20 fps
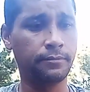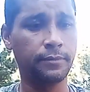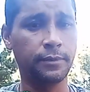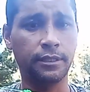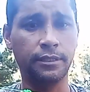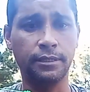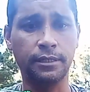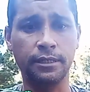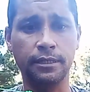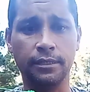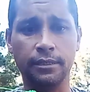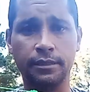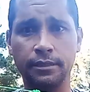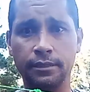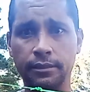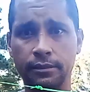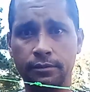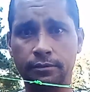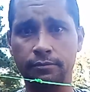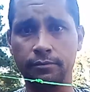Sink through
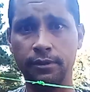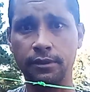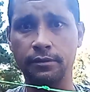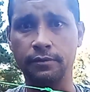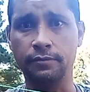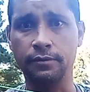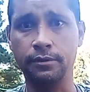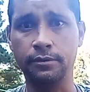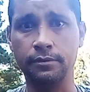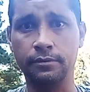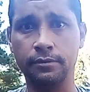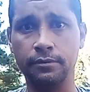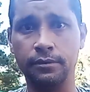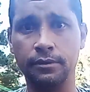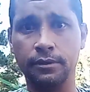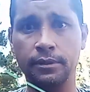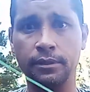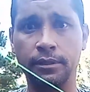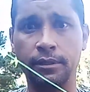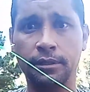your swivel.
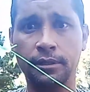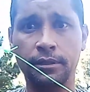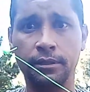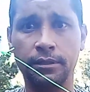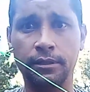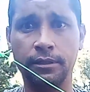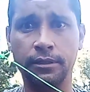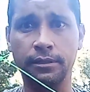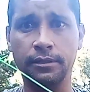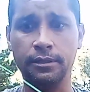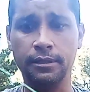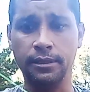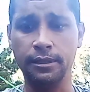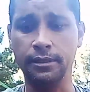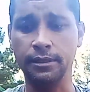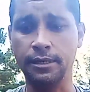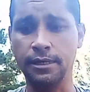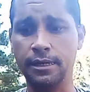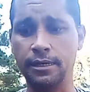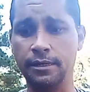There's your
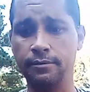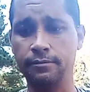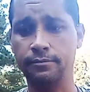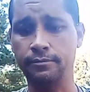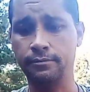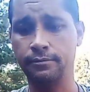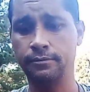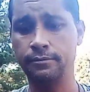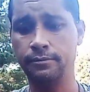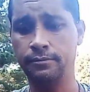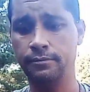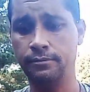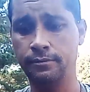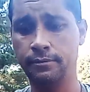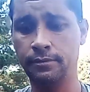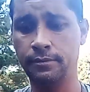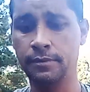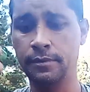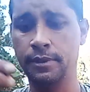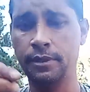lead line.
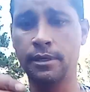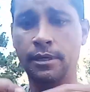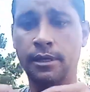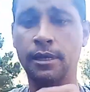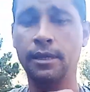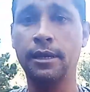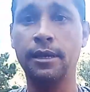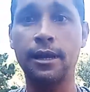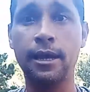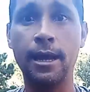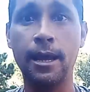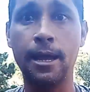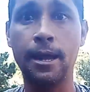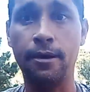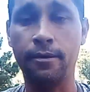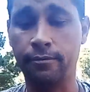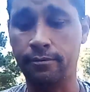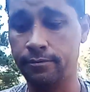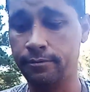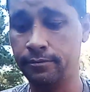
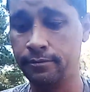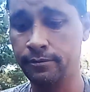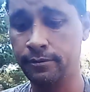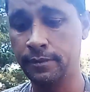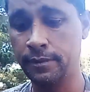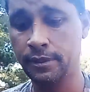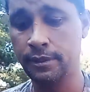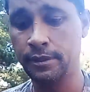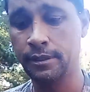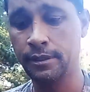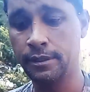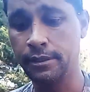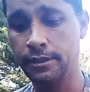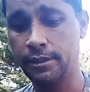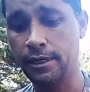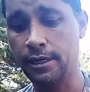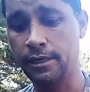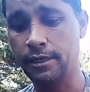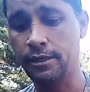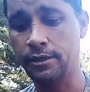Now, you
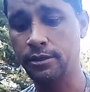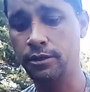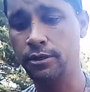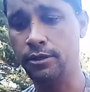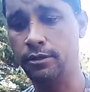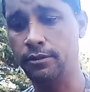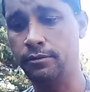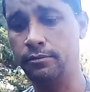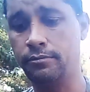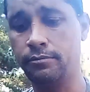take your hook.